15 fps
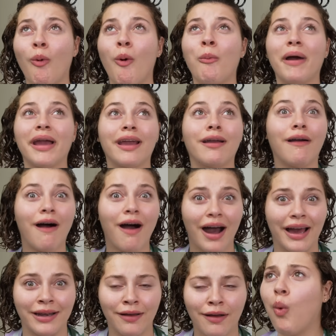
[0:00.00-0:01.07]
oh my
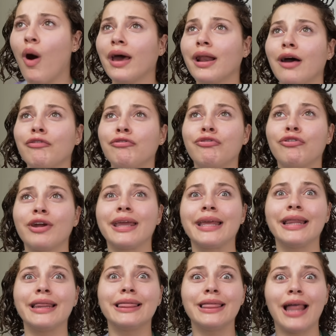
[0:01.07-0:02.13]
God, what a
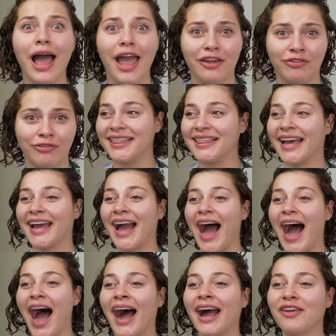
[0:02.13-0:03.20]
freaking life. Like
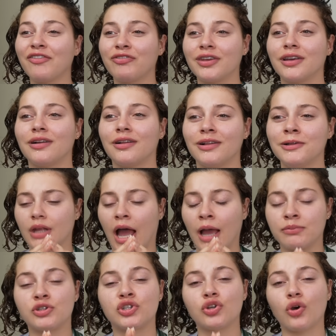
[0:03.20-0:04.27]
I feel,
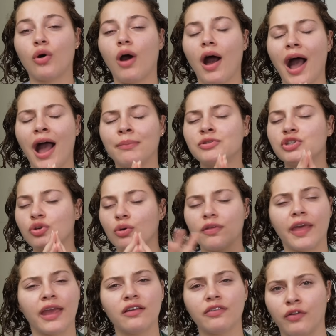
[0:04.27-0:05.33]
I'm so, I'm so
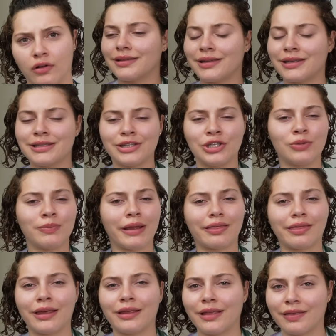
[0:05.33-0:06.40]
thankful. Listen, you
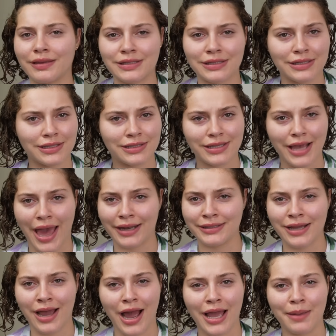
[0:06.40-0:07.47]
might think that this is a sad
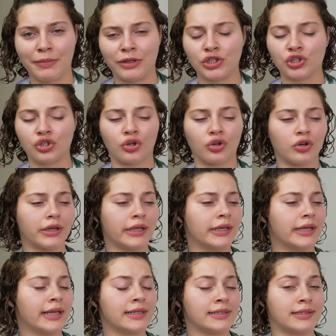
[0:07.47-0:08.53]
time and sure
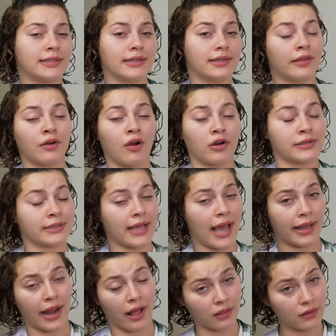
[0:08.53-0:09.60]
it is, there are
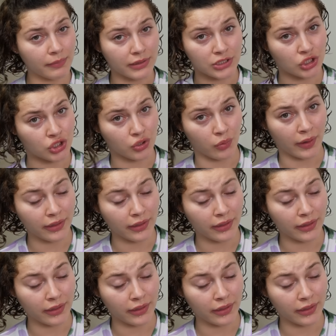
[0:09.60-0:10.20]
sad elements to